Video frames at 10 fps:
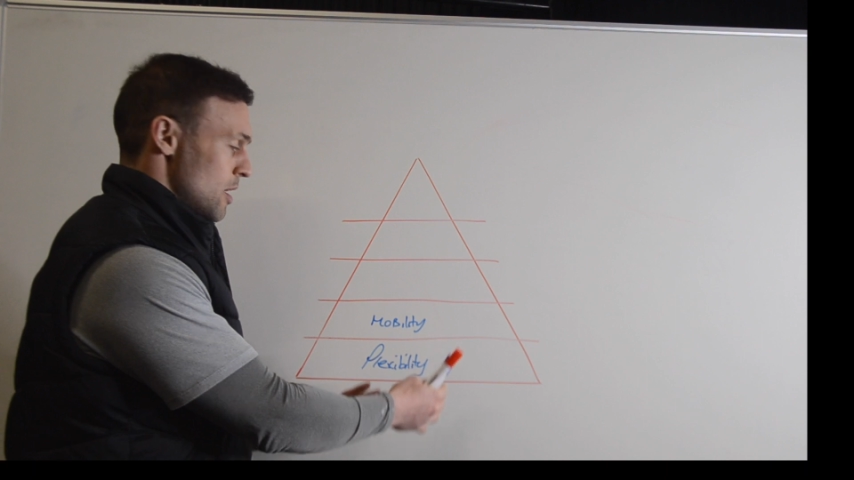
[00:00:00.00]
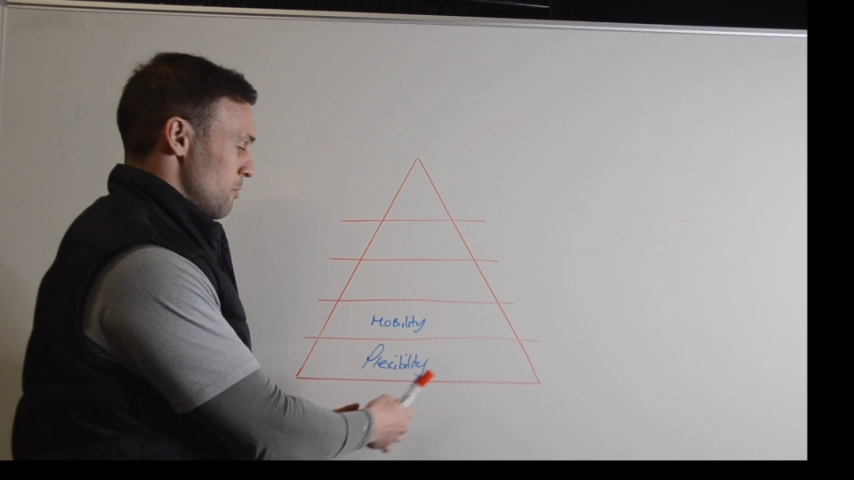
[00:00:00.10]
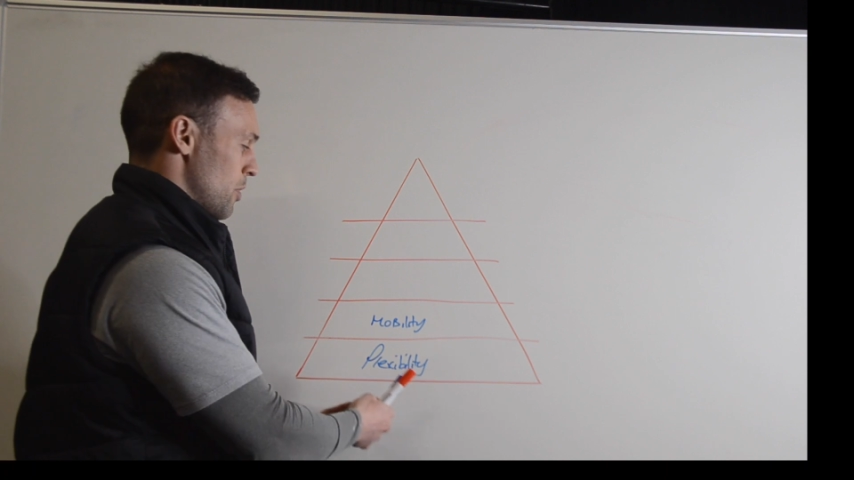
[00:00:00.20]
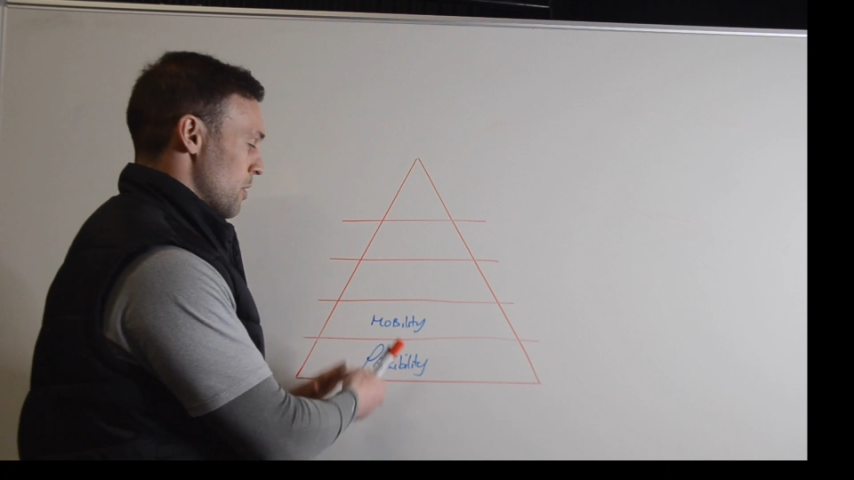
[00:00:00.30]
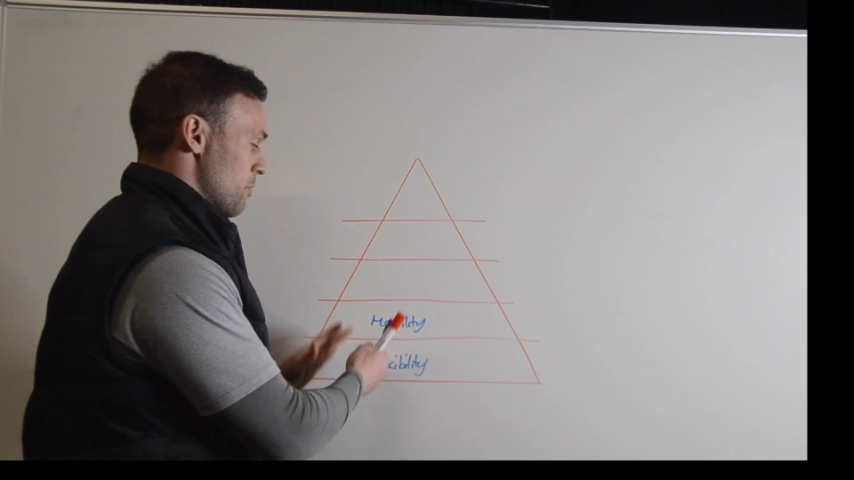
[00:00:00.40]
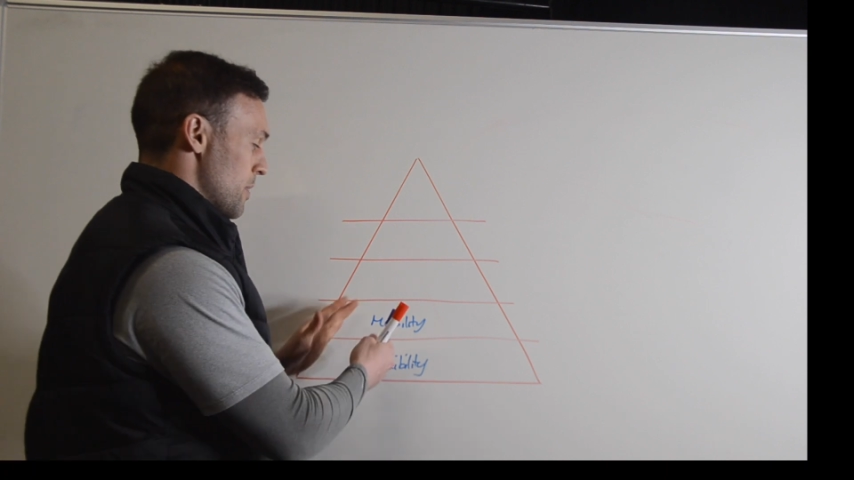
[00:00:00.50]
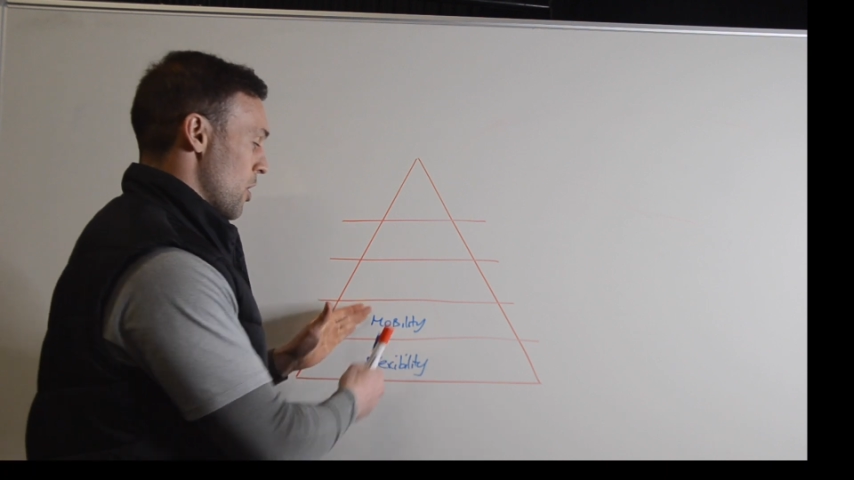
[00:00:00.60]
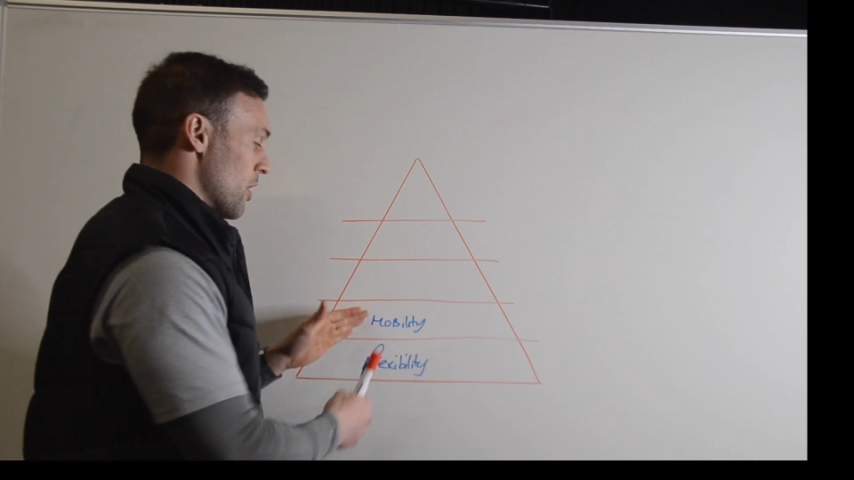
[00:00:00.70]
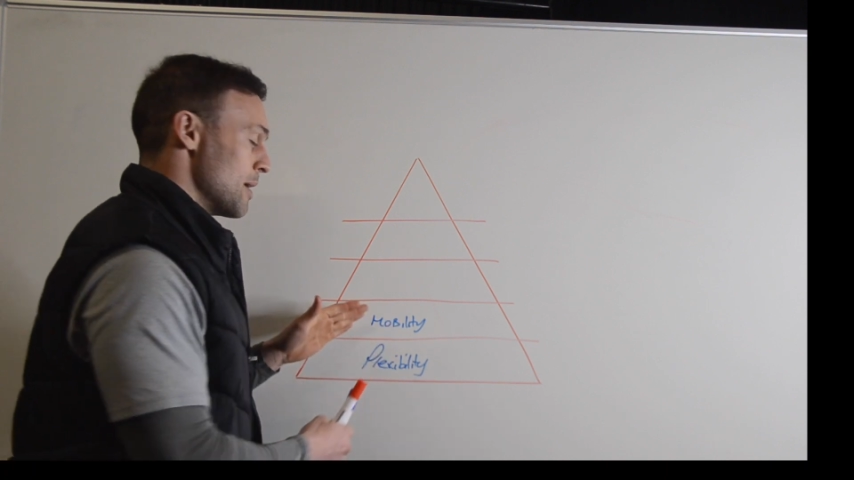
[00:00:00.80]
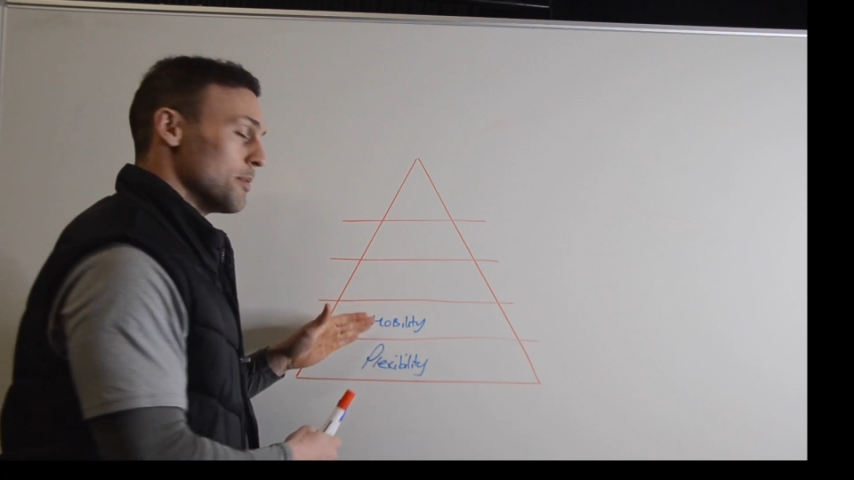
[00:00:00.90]
but be
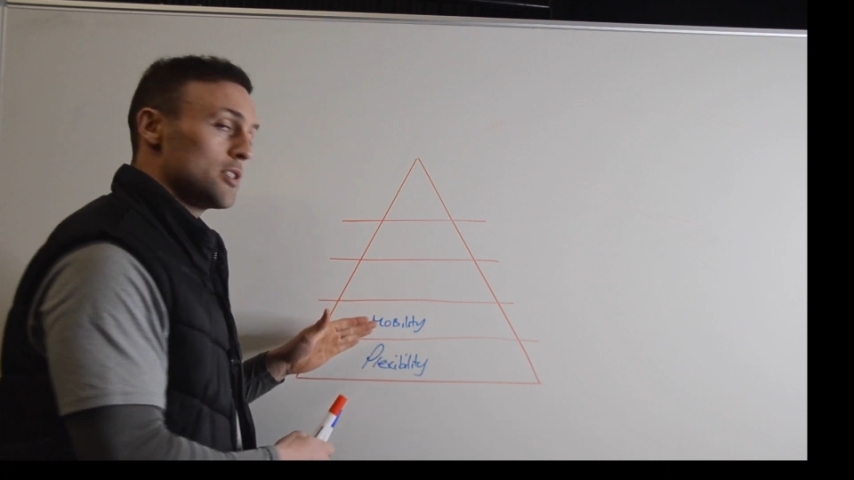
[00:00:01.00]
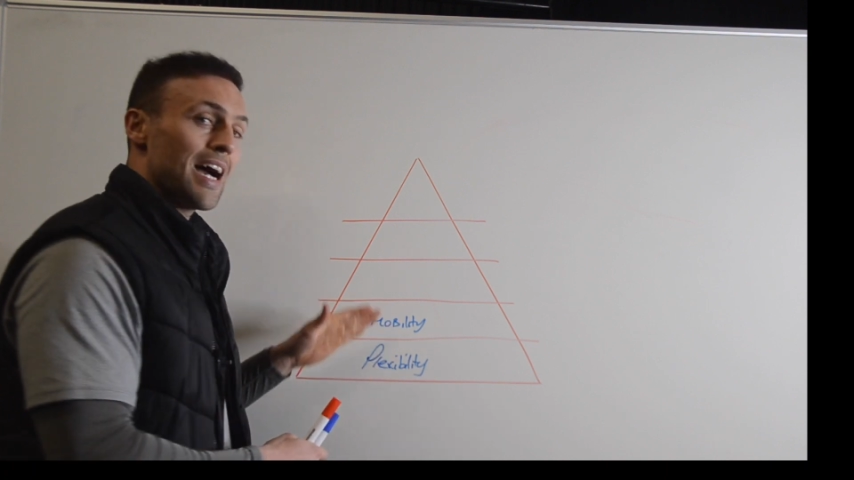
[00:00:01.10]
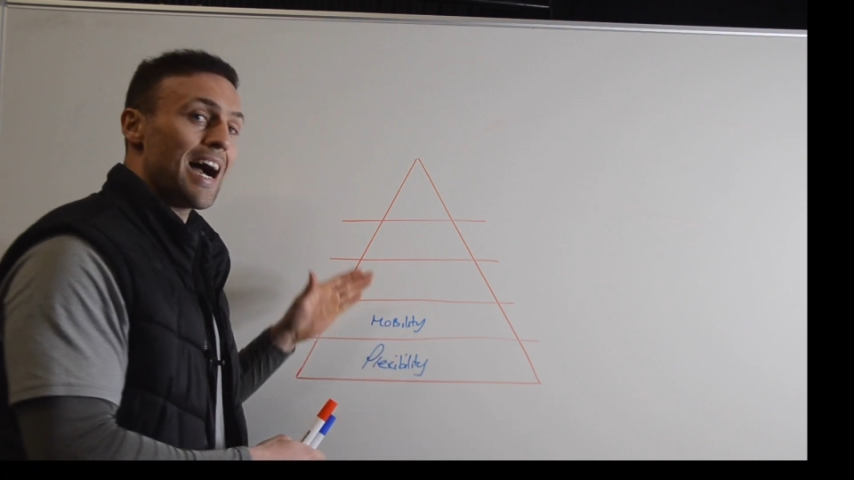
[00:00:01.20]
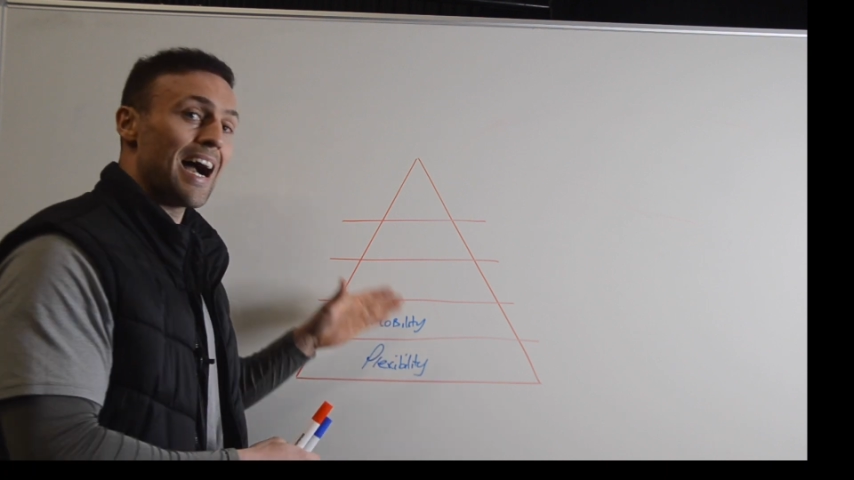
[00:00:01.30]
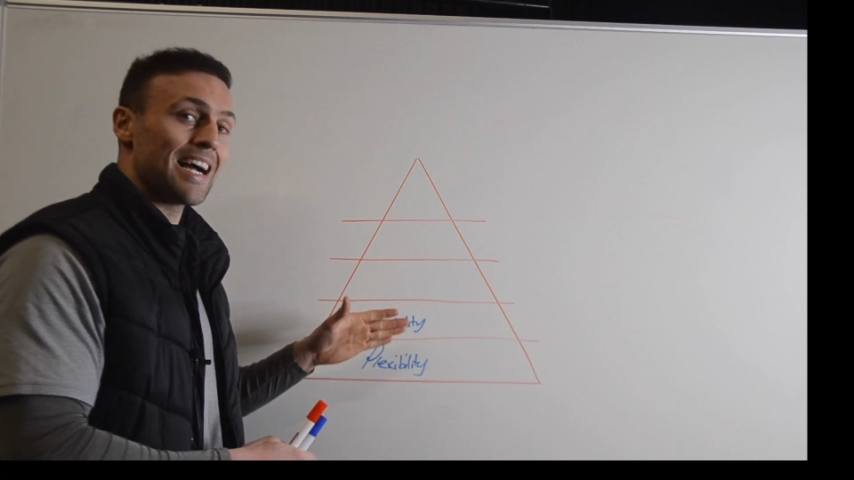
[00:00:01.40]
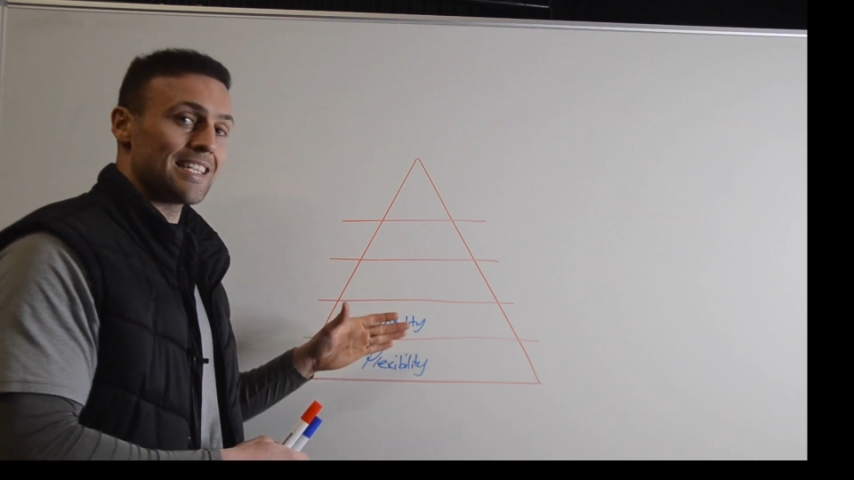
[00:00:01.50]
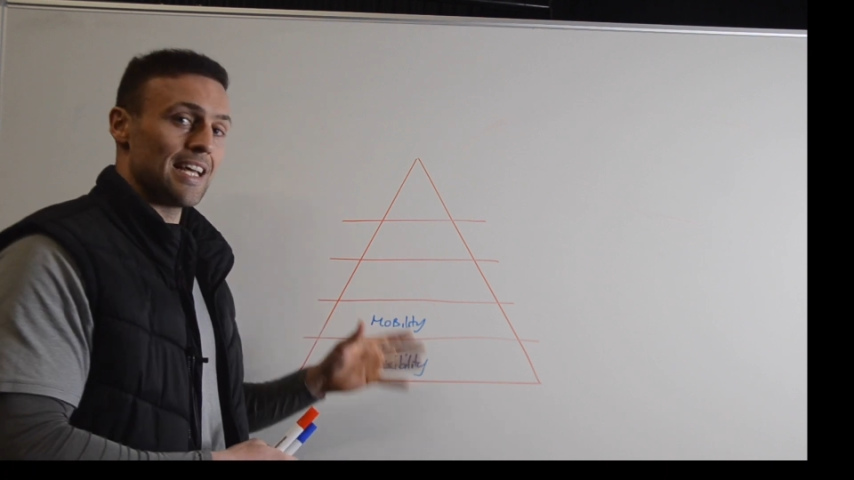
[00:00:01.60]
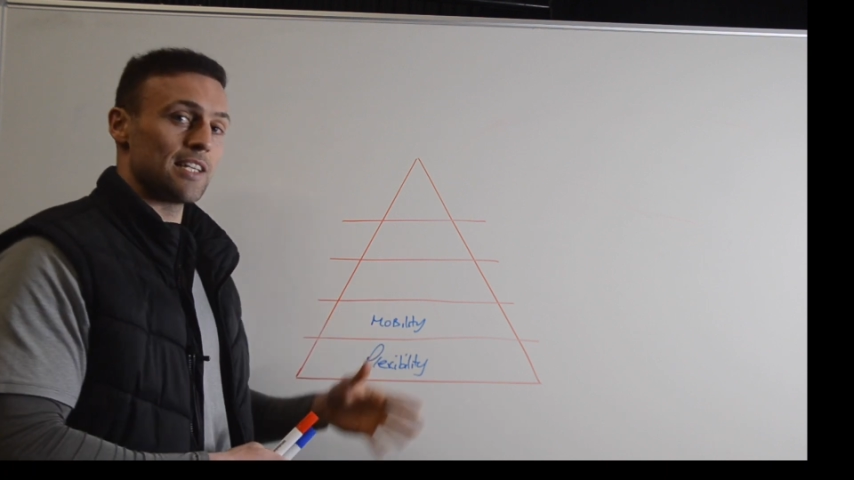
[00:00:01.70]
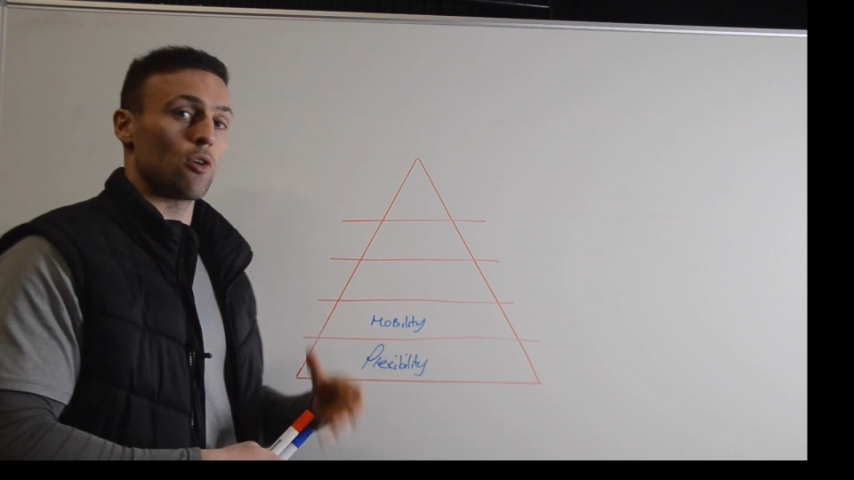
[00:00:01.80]
unable to access